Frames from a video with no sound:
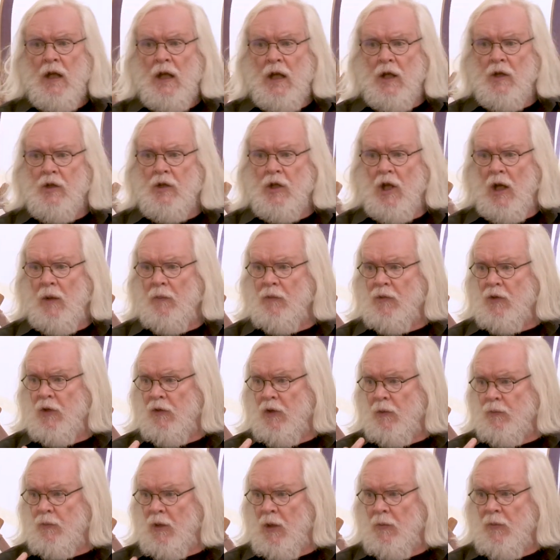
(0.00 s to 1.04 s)
in terms of
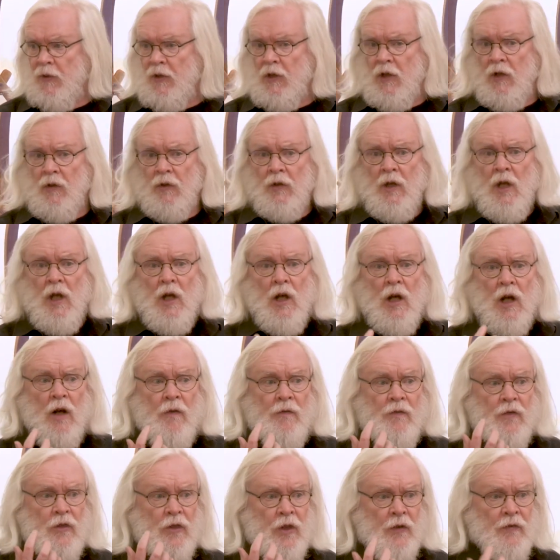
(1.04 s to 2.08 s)
the properties
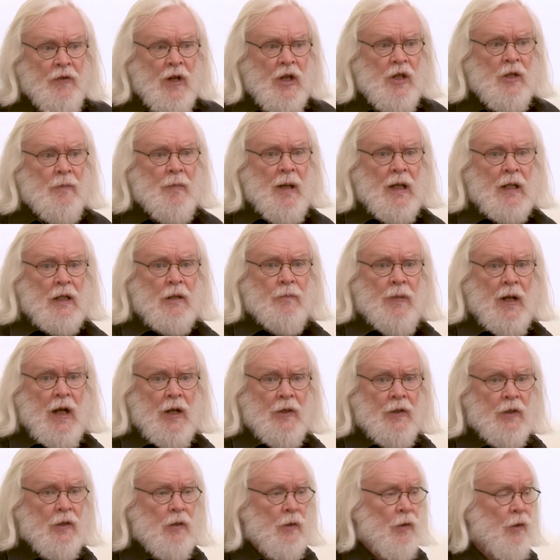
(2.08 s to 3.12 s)
of the fundamental
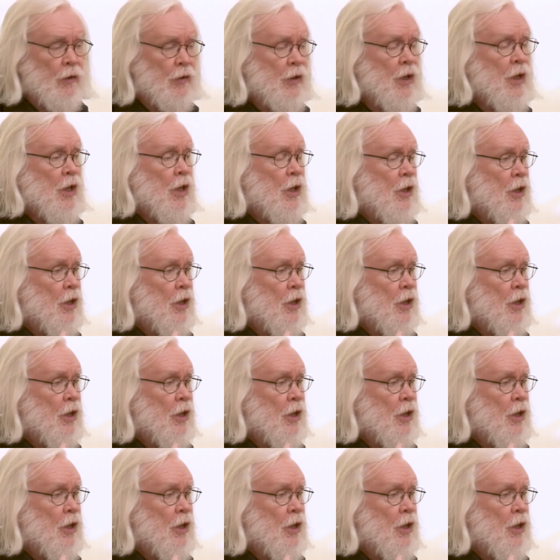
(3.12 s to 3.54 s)
particles,